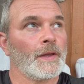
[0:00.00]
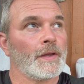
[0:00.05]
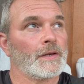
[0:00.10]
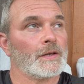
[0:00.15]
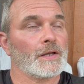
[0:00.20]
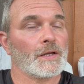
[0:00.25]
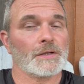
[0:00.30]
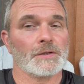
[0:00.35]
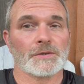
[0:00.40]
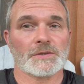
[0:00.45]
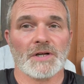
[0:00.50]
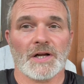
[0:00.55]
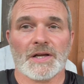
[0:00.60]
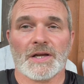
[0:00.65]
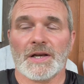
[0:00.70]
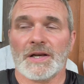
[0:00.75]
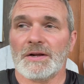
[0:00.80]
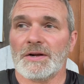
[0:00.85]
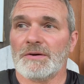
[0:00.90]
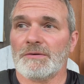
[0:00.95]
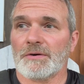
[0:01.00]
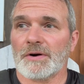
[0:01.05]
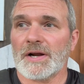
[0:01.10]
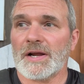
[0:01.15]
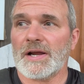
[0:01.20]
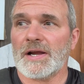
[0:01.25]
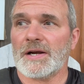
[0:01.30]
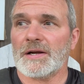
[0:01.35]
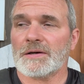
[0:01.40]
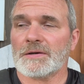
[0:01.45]
Doesn't look like any
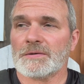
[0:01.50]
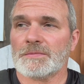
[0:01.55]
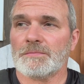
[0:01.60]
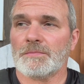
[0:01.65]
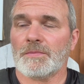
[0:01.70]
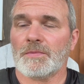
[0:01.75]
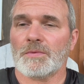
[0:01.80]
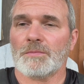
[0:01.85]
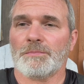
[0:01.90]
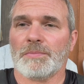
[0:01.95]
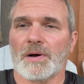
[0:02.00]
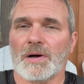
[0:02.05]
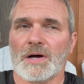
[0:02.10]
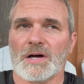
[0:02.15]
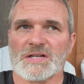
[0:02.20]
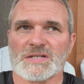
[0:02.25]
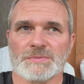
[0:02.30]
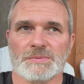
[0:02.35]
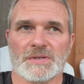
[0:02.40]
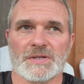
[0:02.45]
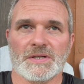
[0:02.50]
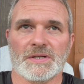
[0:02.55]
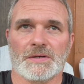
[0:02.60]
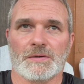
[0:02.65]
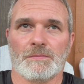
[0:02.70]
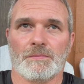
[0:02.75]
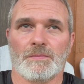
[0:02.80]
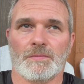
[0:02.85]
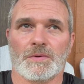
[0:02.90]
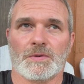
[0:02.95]
rain, possibly
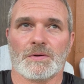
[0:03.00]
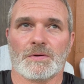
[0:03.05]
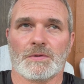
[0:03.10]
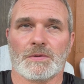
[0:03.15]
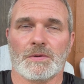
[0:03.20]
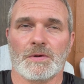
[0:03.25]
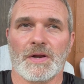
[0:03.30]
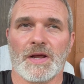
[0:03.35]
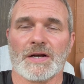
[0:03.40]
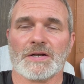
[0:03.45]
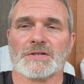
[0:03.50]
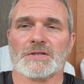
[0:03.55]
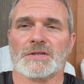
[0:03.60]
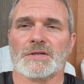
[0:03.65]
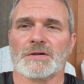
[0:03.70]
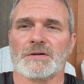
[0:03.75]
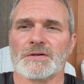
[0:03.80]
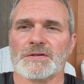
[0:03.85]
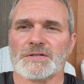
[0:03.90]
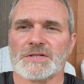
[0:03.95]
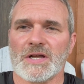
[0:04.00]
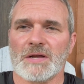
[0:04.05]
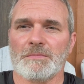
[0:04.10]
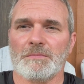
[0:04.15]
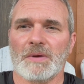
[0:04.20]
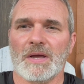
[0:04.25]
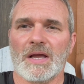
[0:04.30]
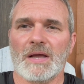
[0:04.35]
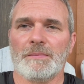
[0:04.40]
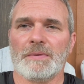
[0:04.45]
next Thursday,
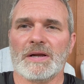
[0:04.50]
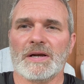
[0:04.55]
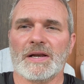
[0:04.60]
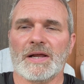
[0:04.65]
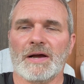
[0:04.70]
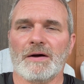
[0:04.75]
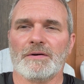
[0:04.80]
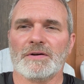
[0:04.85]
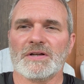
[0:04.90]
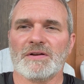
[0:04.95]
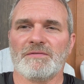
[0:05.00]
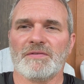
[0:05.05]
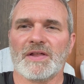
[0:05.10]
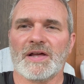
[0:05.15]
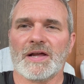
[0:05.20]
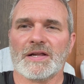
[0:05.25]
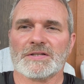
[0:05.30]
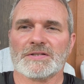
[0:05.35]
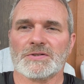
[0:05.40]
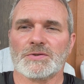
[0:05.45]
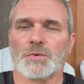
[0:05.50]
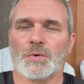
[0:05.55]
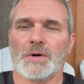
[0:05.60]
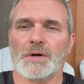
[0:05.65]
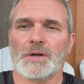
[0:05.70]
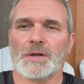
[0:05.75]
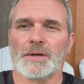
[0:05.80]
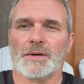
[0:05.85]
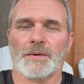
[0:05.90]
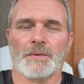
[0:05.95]
maybe. Now even that's
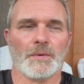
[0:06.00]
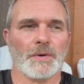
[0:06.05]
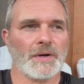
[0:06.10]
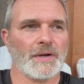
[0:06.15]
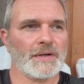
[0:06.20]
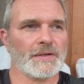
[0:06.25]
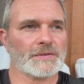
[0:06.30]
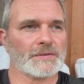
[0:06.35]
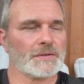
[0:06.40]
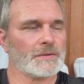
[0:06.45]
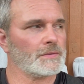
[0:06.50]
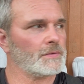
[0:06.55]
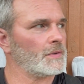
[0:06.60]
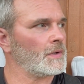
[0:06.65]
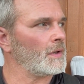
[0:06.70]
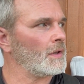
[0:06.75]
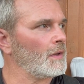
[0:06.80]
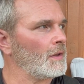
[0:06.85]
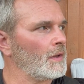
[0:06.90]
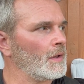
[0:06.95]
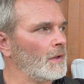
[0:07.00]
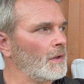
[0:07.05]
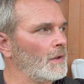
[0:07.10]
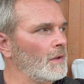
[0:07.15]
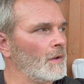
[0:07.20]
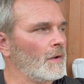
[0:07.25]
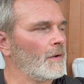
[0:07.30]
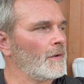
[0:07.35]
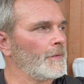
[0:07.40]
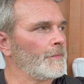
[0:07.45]
dwindling away, so
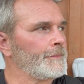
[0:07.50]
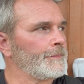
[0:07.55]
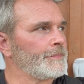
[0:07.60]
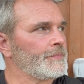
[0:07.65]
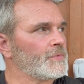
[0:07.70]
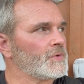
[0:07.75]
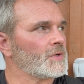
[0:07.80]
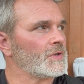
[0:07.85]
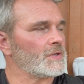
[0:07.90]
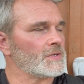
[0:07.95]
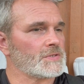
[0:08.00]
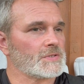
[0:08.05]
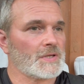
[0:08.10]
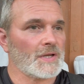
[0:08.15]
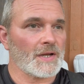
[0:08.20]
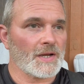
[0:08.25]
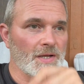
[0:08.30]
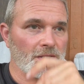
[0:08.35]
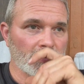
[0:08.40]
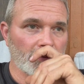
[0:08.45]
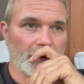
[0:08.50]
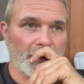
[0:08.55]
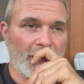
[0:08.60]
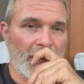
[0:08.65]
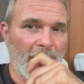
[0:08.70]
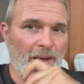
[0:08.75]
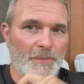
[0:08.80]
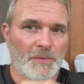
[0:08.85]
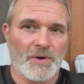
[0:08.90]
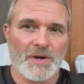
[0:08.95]
it's gonna stink because we're
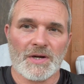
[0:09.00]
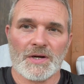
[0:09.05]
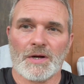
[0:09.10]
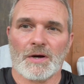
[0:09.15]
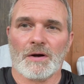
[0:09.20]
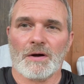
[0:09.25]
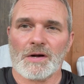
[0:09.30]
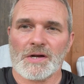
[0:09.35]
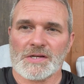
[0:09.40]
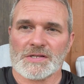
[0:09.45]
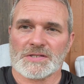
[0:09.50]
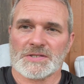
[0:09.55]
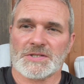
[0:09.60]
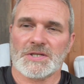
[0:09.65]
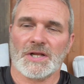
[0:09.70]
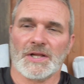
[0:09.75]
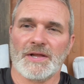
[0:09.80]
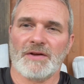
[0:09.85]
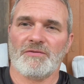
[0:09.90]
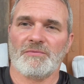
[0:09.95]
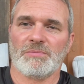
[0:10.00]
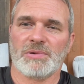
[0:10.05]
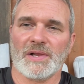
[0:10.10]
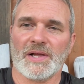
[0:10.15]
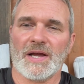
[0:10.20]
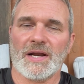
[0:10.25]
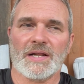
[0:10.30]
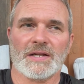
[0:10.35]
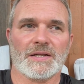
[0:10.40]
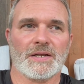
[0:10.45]
halfway into August and still haven't
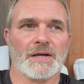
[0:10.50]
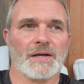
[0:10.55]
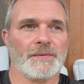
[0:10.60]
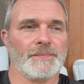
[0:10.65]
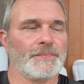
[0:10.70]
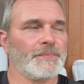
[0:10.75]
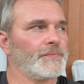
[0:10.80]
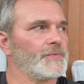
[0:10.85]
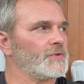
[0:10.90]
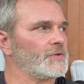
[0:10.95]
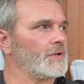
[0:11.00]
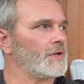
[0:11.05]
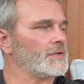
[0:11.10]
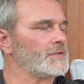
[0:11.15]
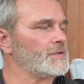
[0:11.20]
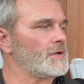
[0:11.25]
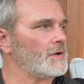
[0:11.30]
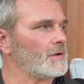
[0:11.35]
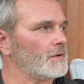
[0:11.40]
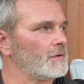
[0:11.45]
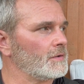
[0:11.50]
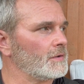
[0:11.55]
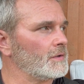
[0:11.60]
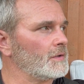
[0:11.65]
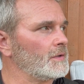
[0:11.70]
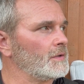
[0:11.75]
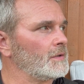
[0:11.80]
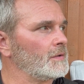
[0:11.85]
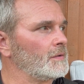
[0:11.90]
planted yet, so that's not good.